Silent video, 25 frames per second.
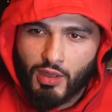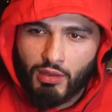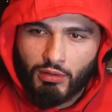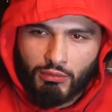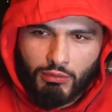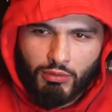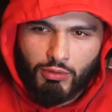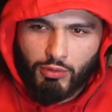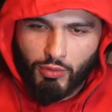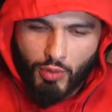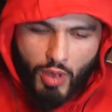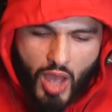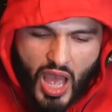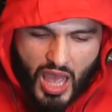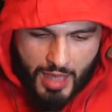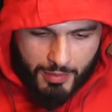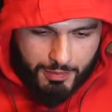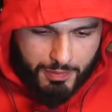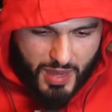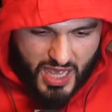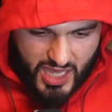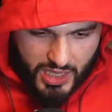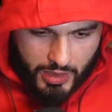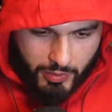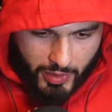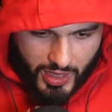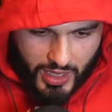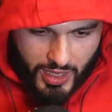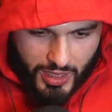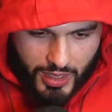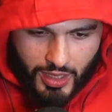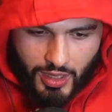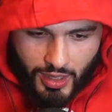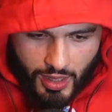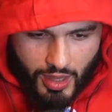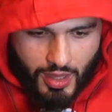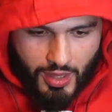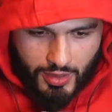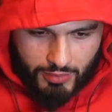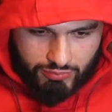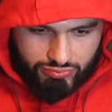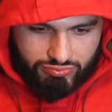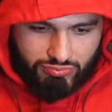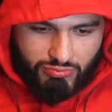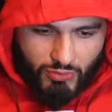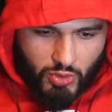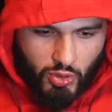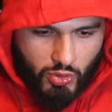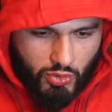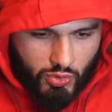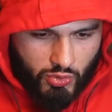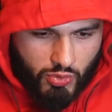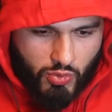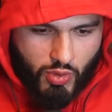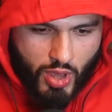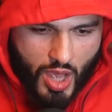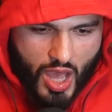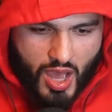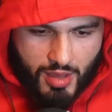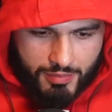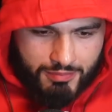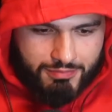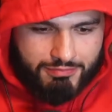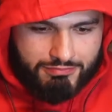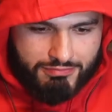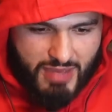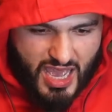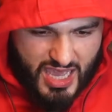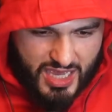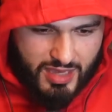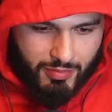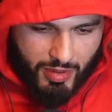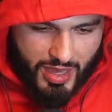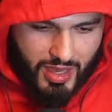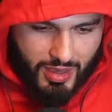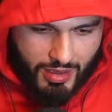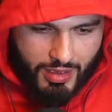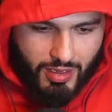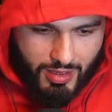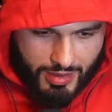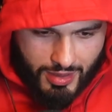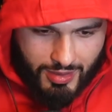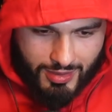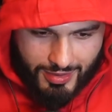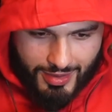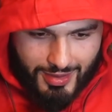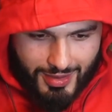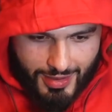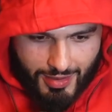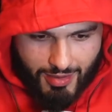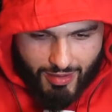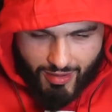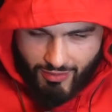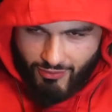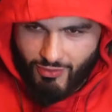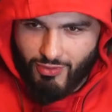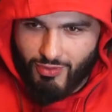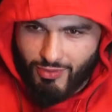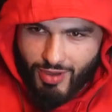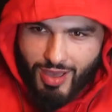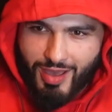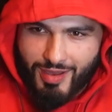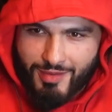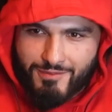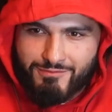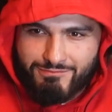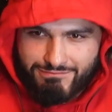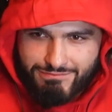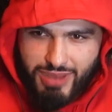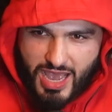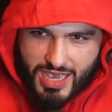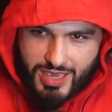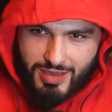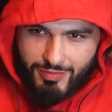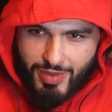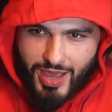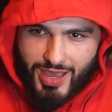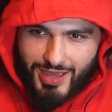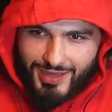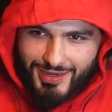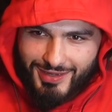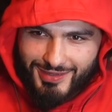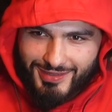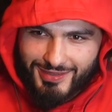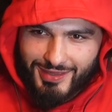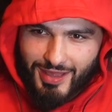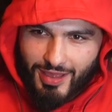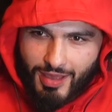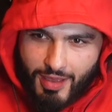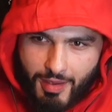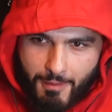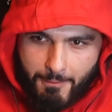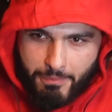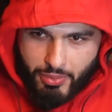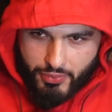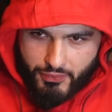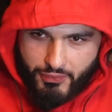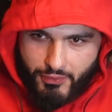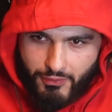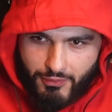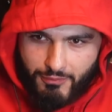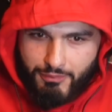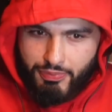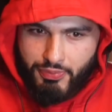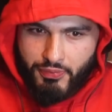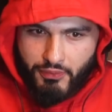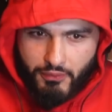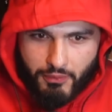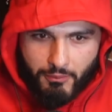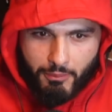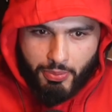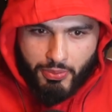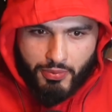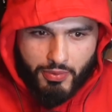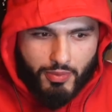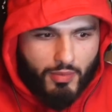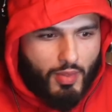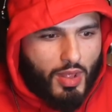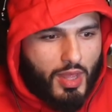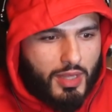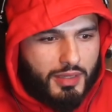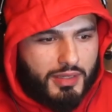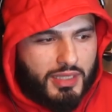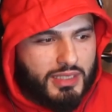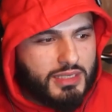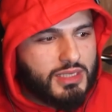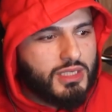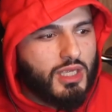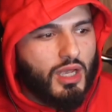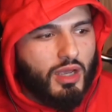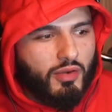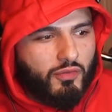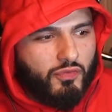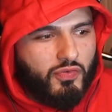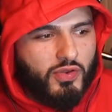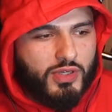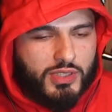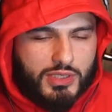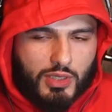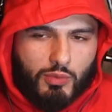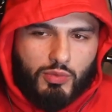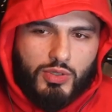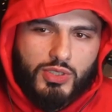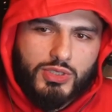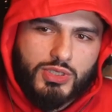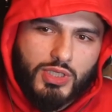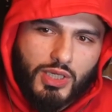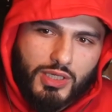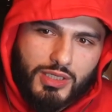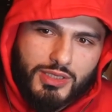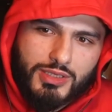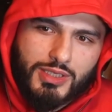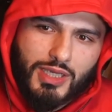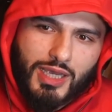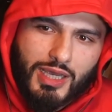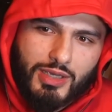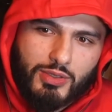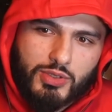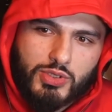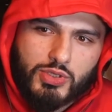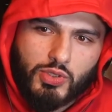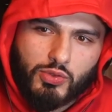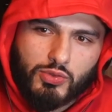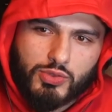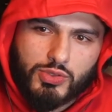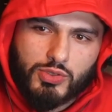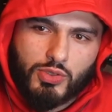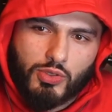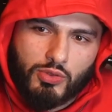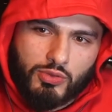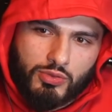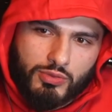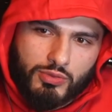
Oh baby, oh baby, oh baby, and then there's certain things I want to turn into house songs though.